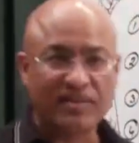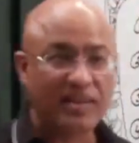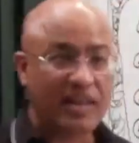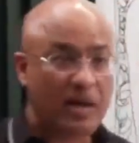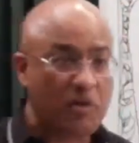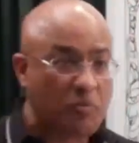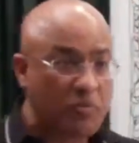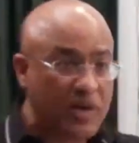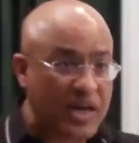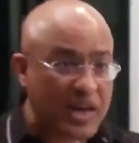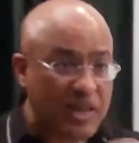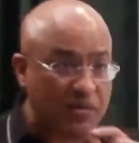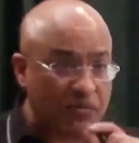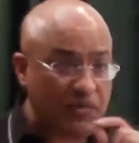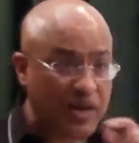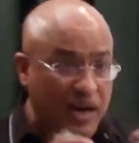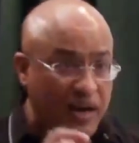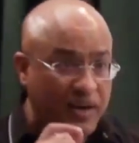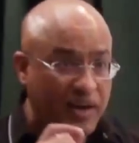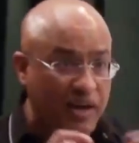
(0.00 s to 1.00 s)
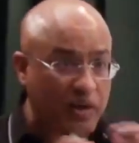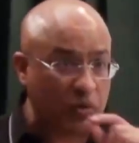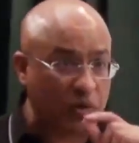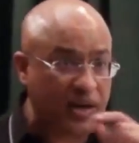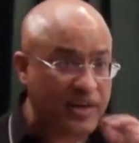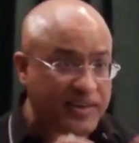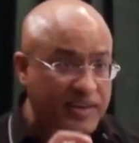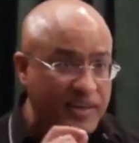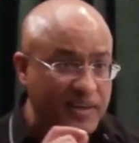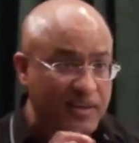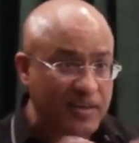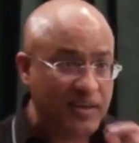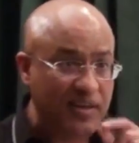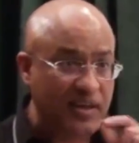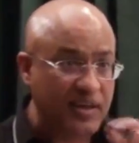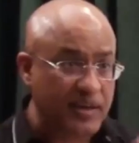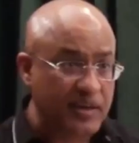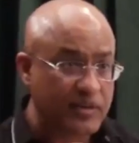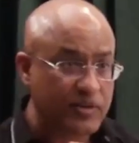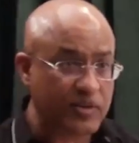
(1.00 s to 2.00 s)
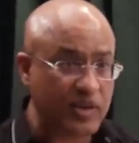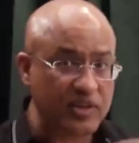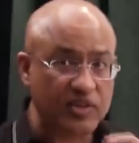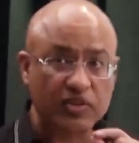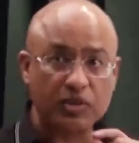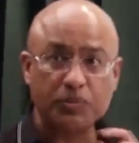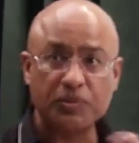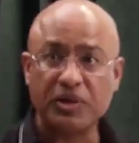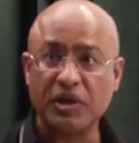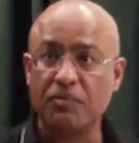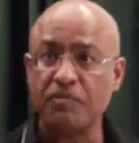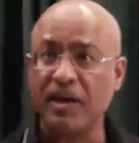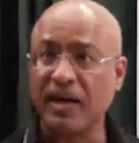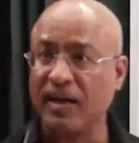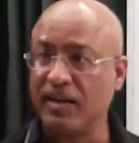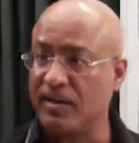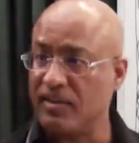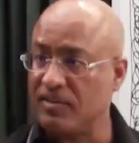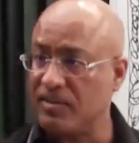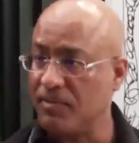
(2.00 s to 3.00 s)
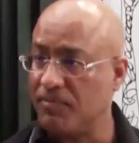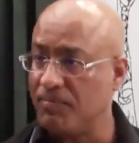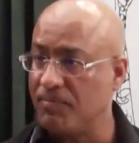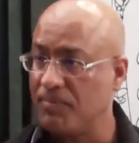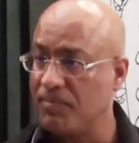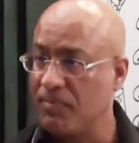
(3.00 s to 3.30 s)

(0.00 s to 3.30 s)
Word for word: They are very well regulated transcription mechanism.